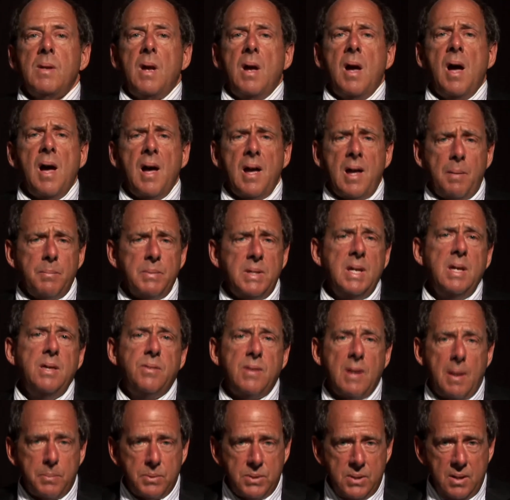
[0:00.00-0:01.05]
Hi, I'm
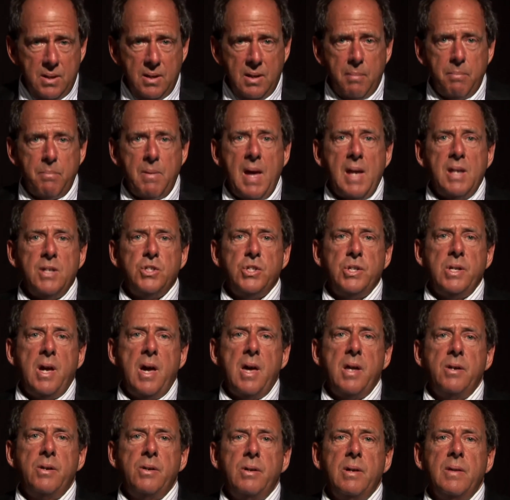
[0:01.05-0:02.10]
Keith Epstein. I'm managing
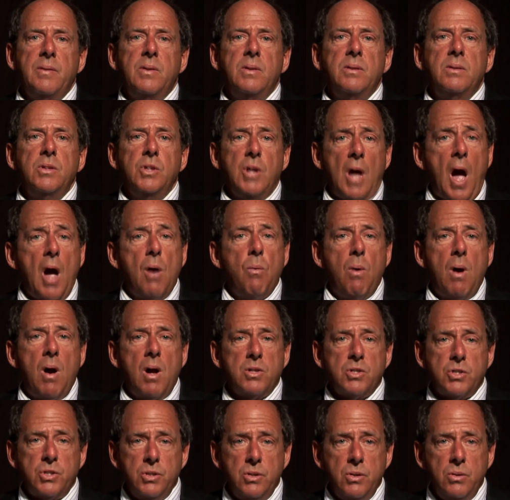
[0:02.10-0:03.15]
editor at
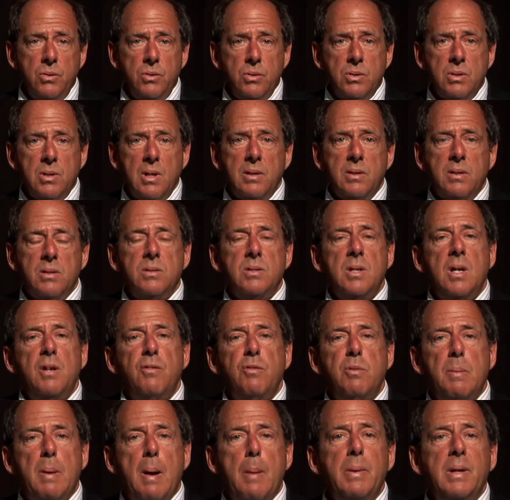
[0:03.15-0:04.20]
iWatch News at the Center
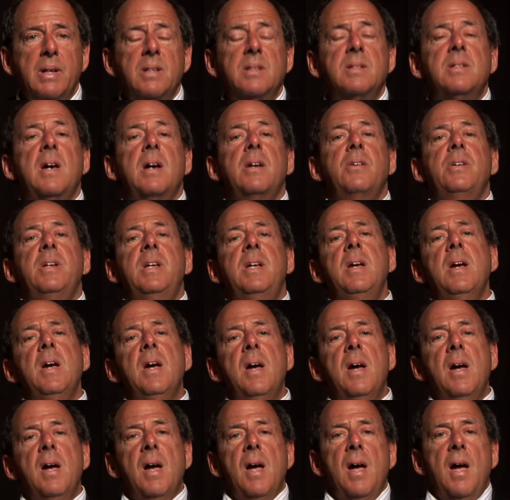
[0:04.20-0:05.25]
for Public Integrity.
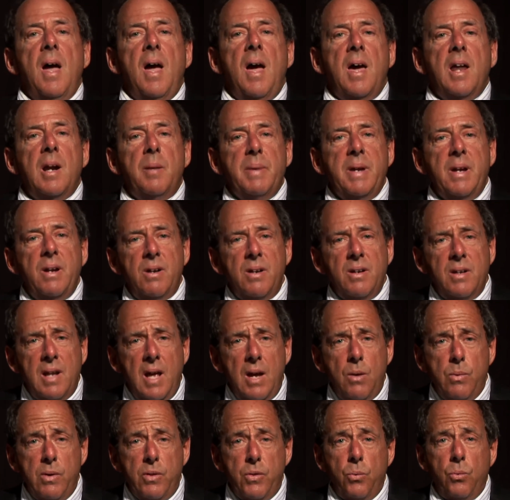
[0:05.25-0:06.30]
And I'm here
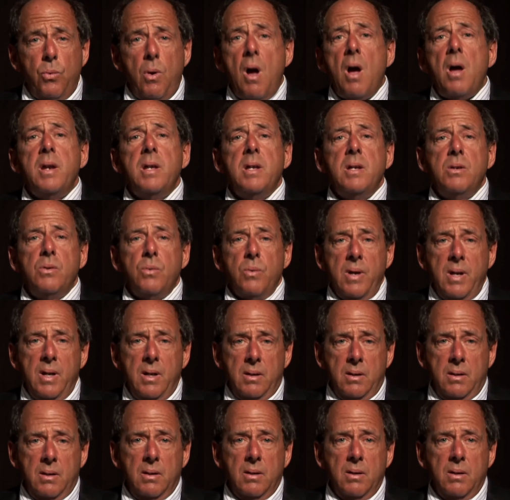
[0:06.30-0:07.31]
today with Ronnie Greene,